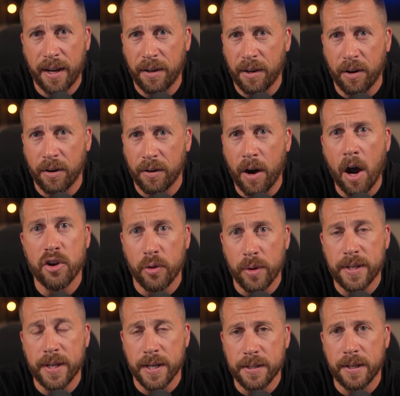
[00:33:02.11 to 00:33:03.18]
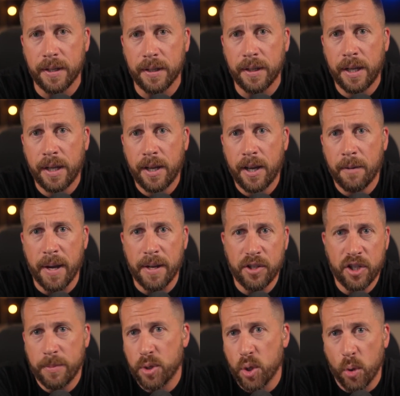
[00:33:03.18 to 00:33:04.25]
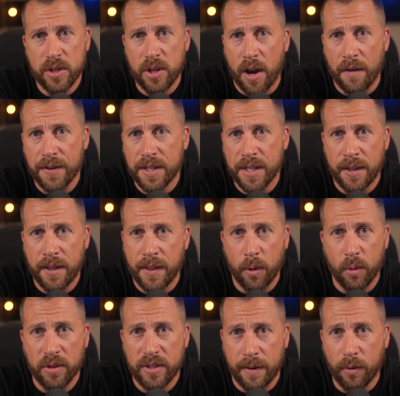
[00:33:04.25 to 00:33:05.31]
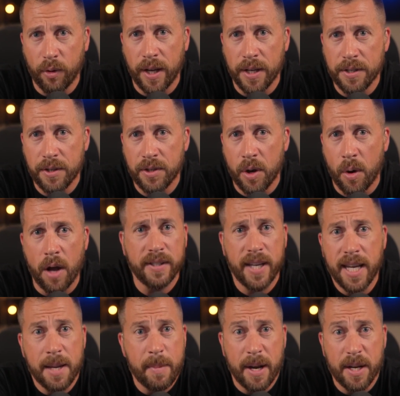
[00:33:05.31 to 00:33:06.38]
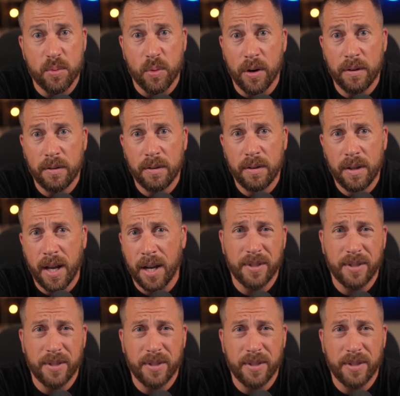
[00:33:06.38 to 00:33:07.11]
are under a dozen. But Jim Jordan's office said that there were several dozen. So I'll take him at his word. I don't